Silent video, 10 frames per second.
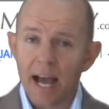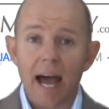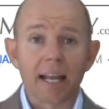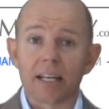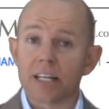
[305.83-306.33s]

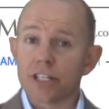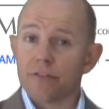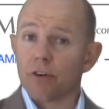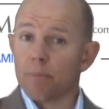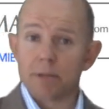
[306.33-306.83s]
Unless you've
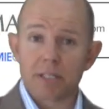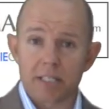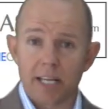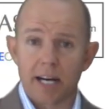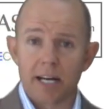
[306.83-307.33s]
got business
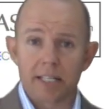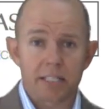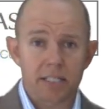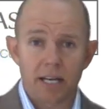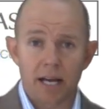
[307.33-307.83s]

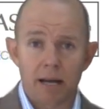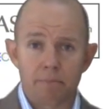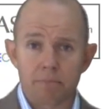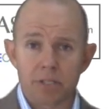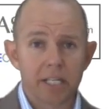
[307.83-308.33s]
cards
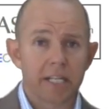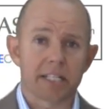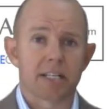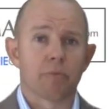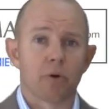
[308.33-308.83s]
sitting
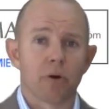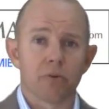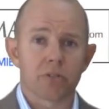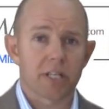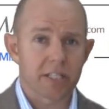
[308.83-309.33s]
somewhere
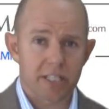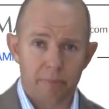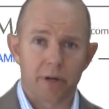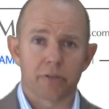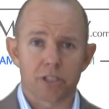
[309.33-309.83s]
else in
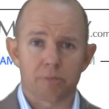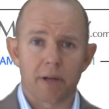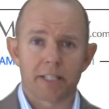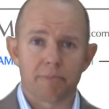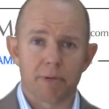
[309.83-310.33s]
someone else's
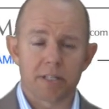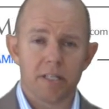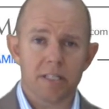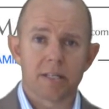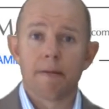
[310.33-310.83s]
place of
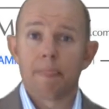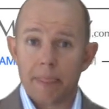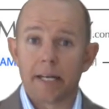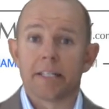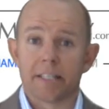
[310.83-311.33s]
business,
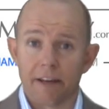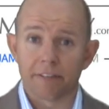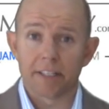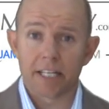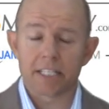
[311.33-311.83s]
then it
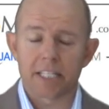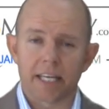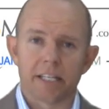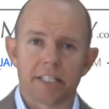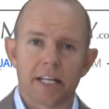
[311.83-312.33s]
definitely needs to get
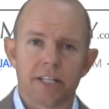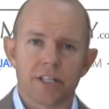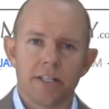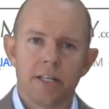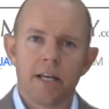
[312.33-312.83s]

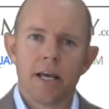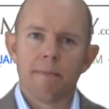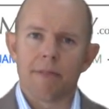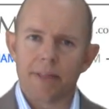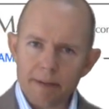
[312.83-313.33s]
attention.
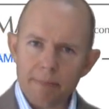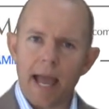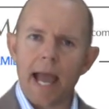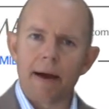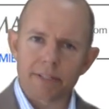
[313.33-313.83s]
But think about
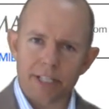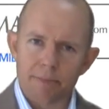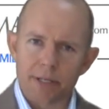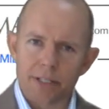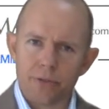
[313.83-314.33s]
how it's going to
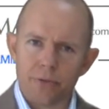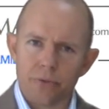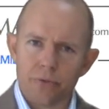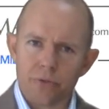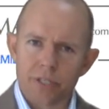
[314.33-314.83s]
be
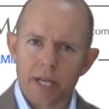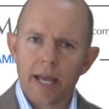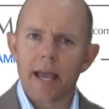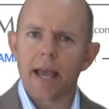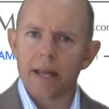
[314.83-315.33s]
used,
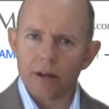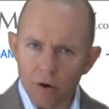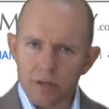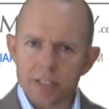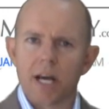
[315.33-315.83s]
and
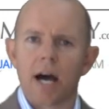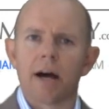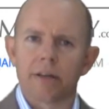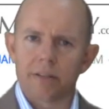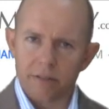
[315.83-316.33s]
odds
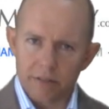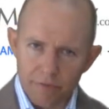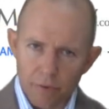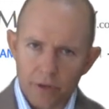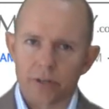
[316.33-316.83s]
are you've
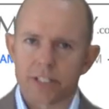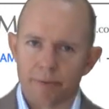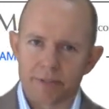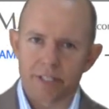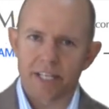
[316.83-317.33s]
already got
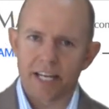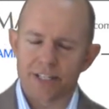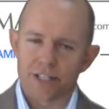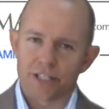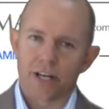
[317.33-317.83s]
someone's
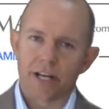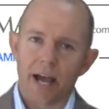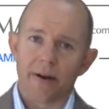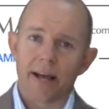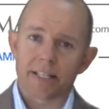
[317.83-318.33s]
attention. So now
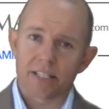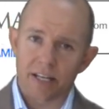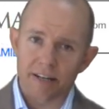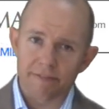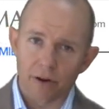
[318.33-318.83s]
it has to
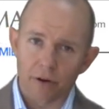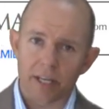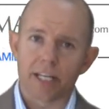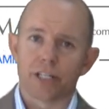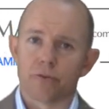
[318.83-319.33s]
invoke
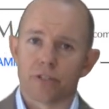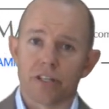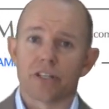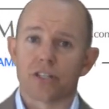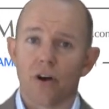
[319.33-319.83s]
interest and
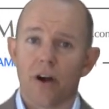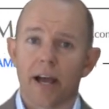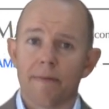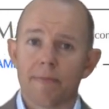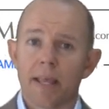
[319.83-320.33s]

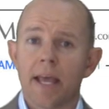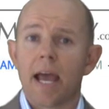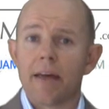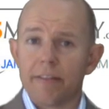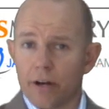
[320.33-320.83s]
desire,
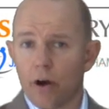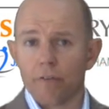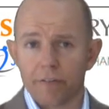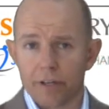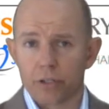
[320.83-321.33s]
and then
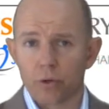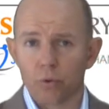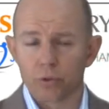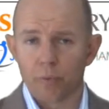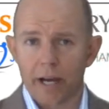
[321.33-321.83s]
hopefully a call
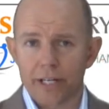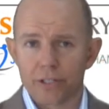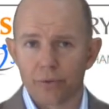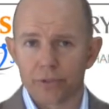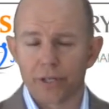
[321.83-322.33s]
to action also.